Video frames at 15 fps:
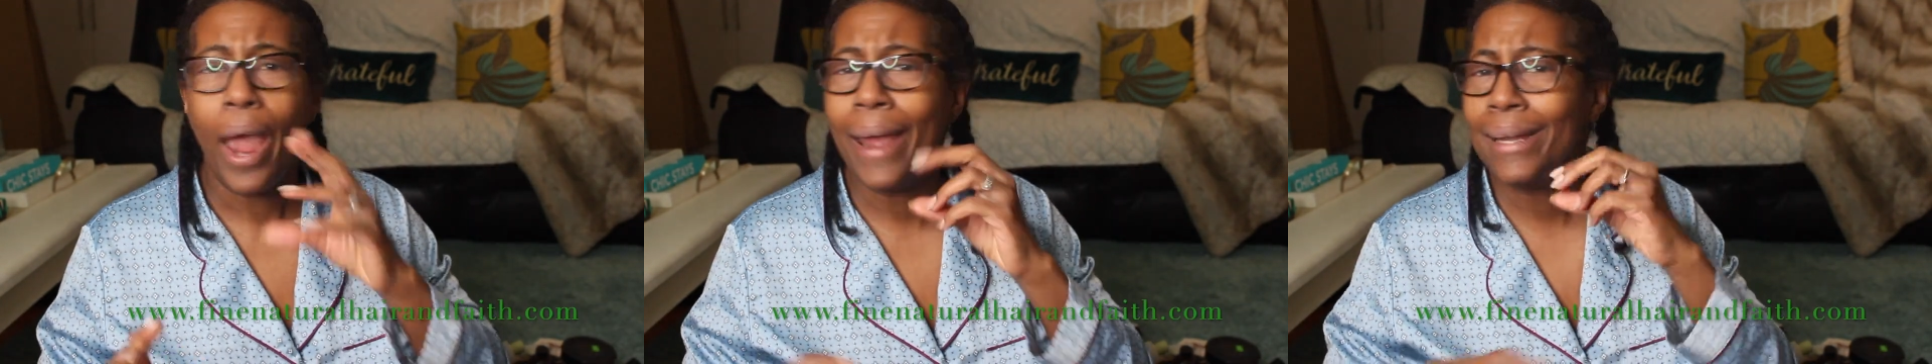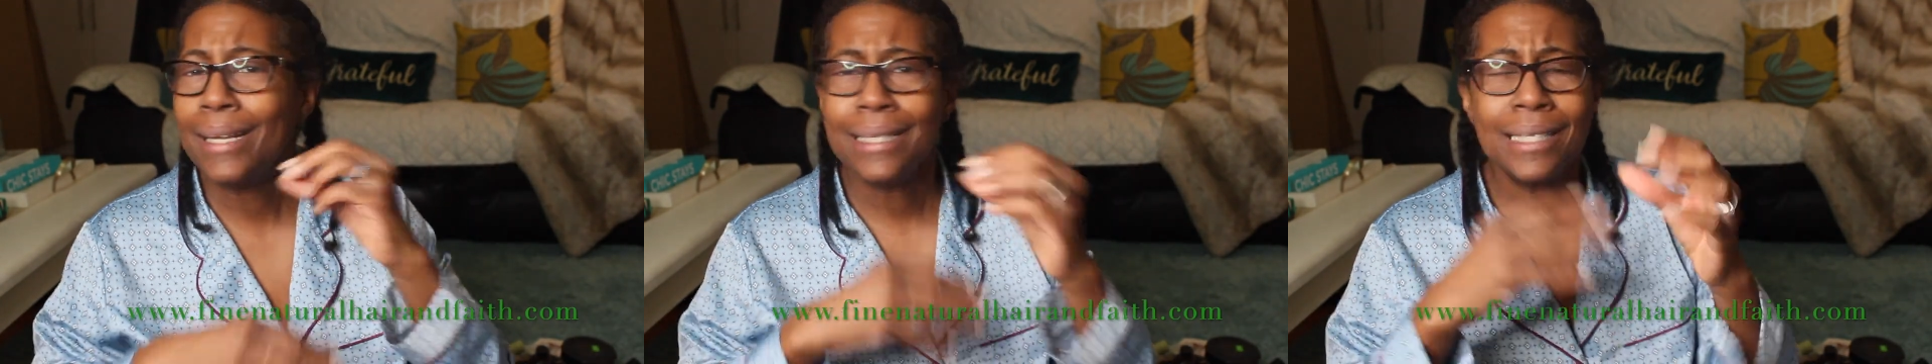
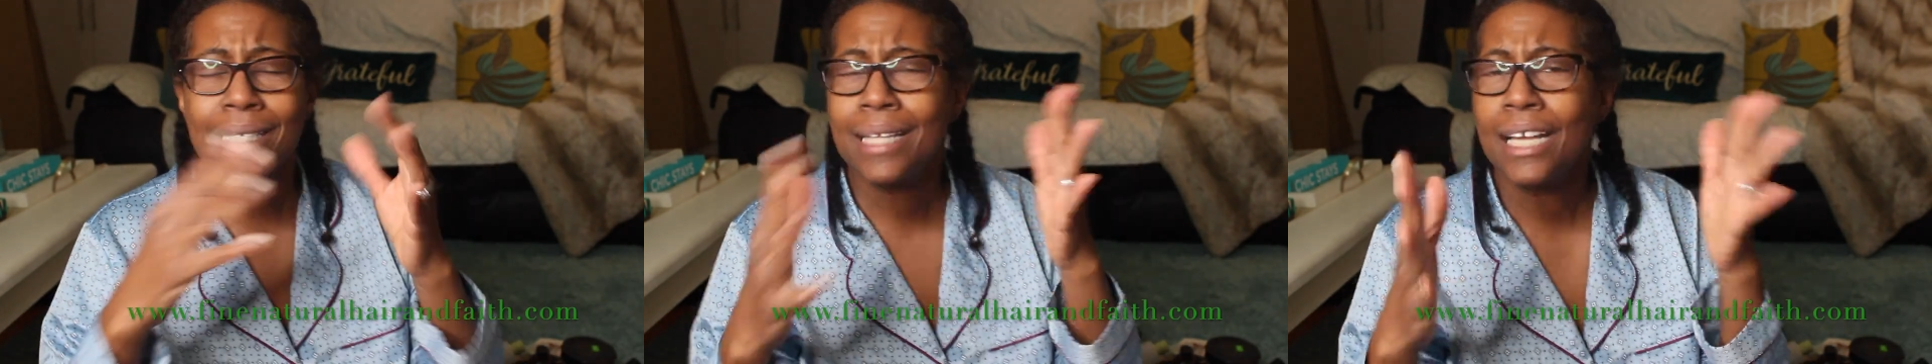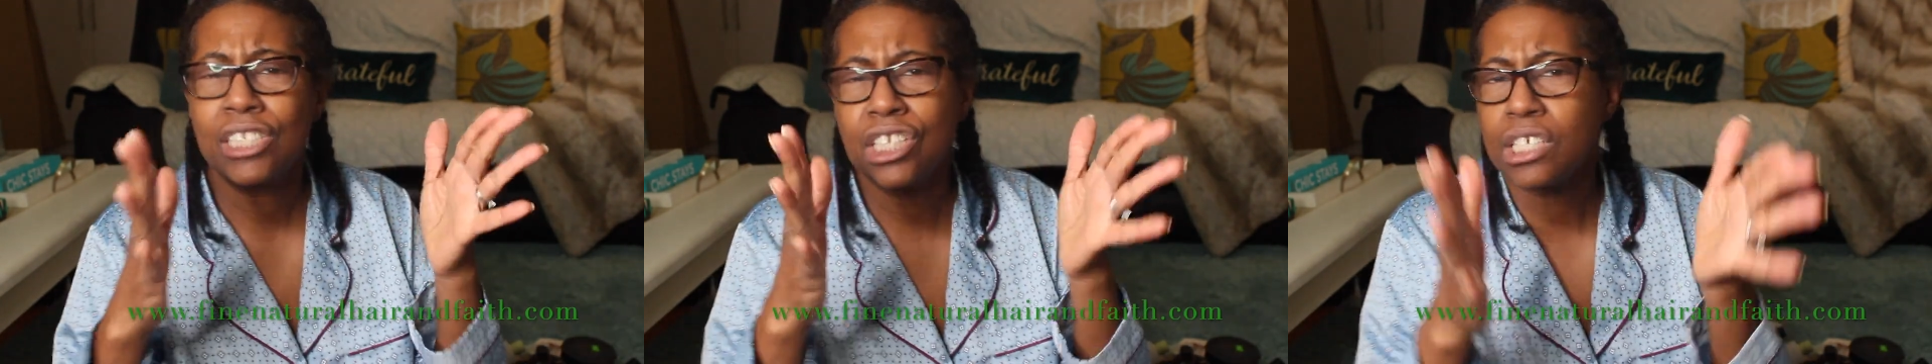and this
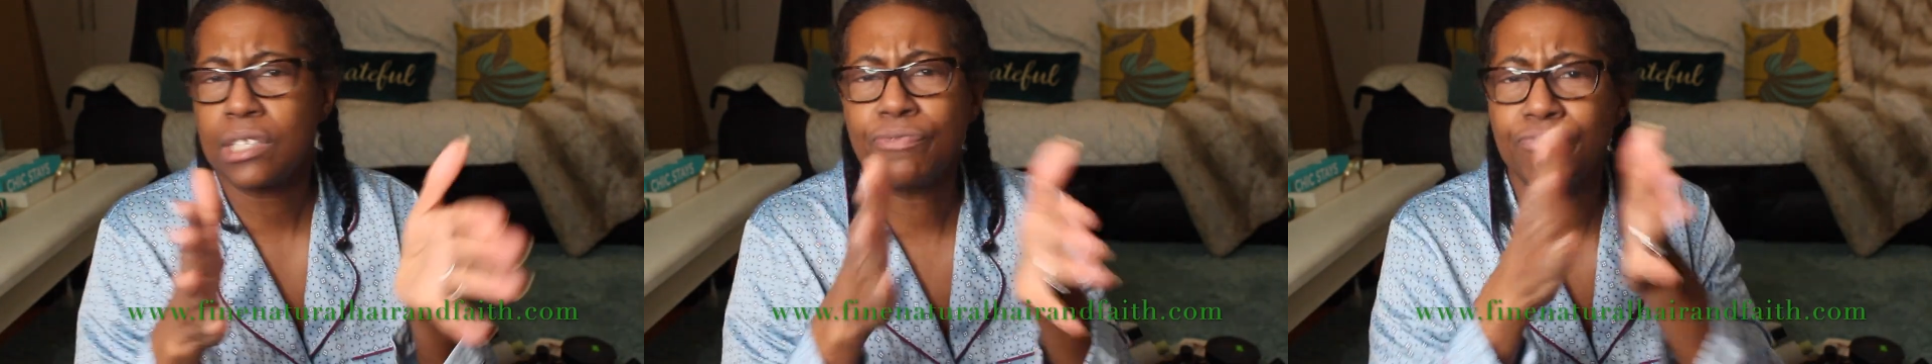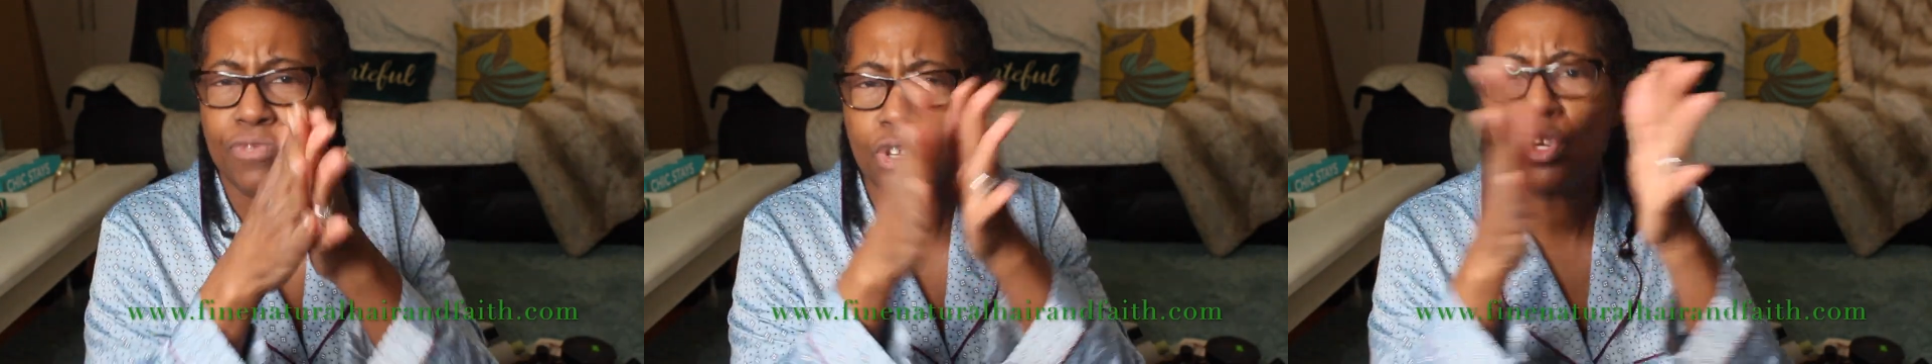is not
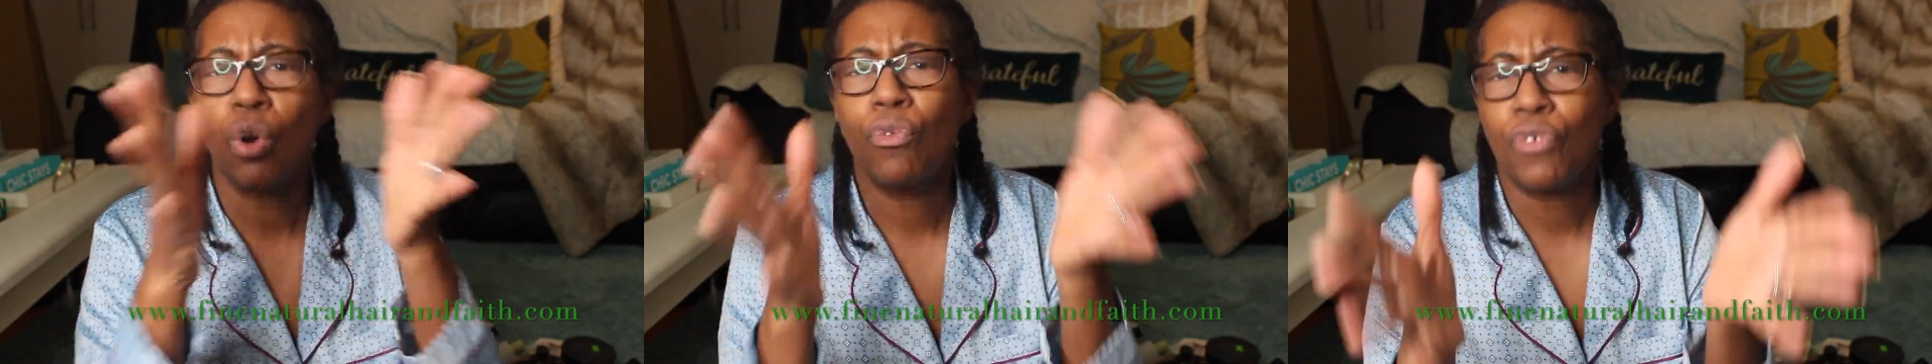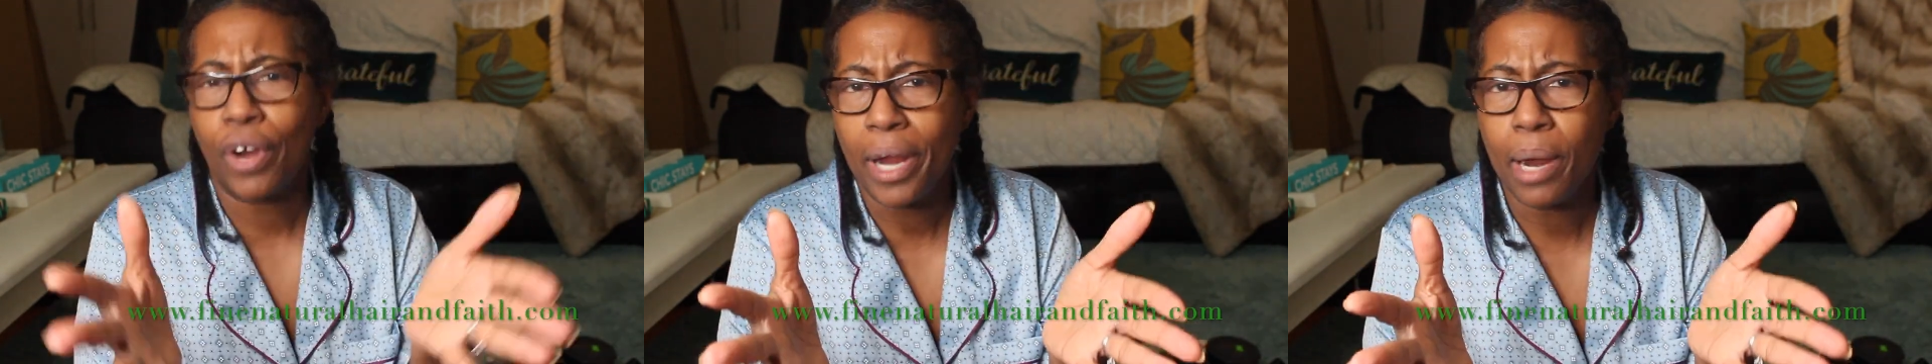just, you
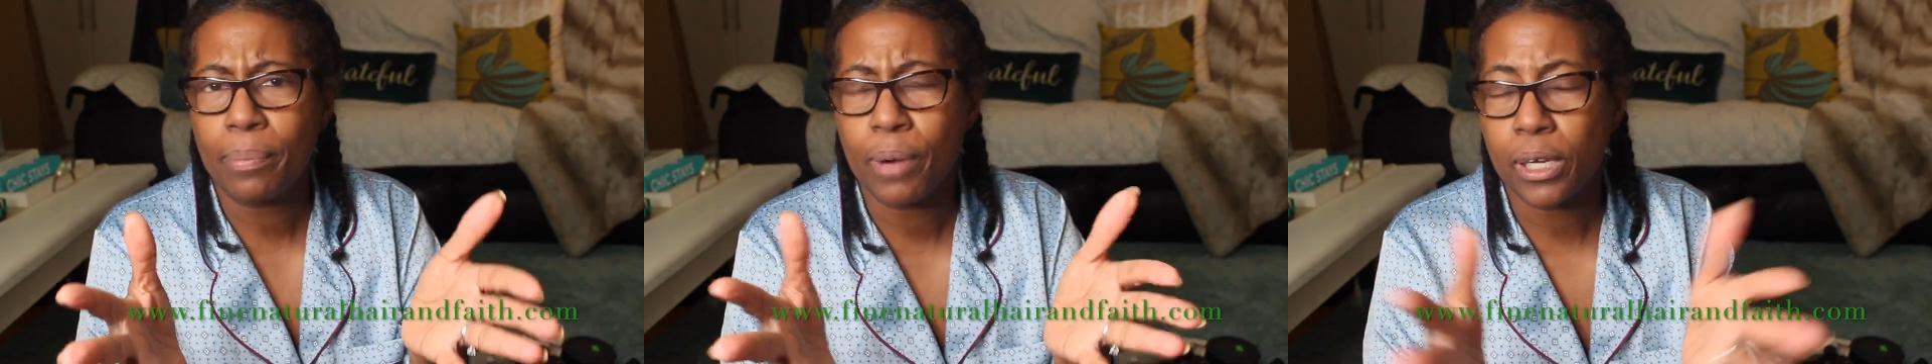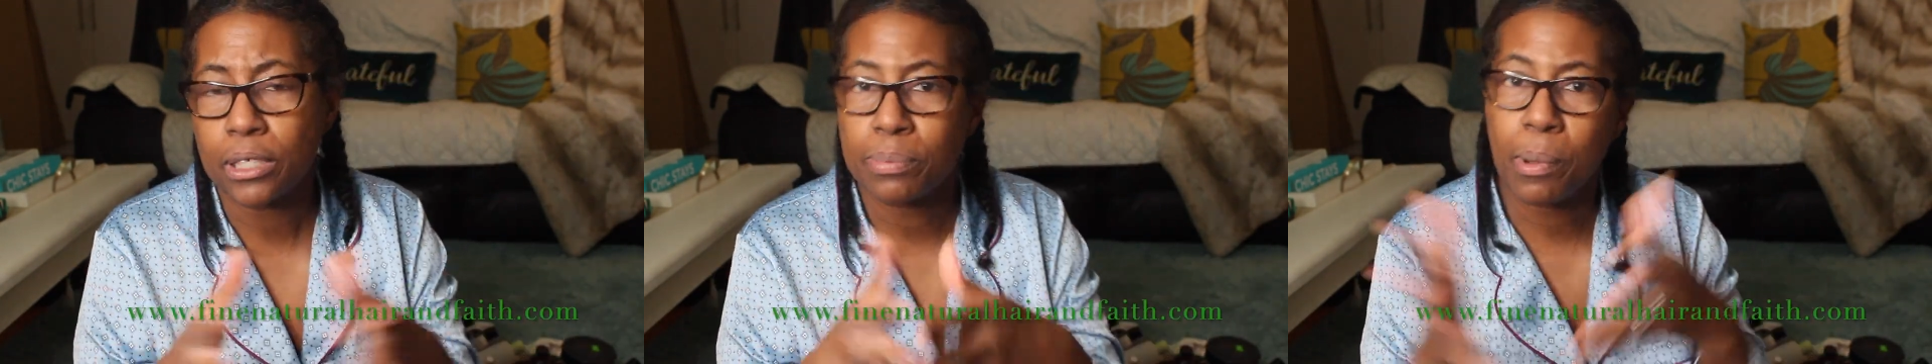know, for hair
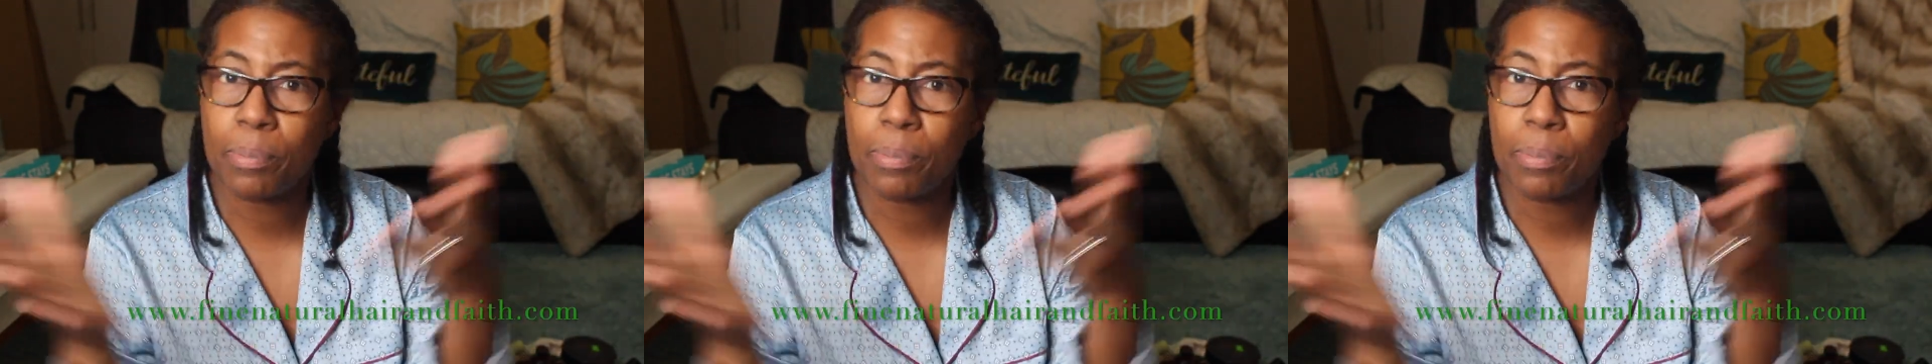products,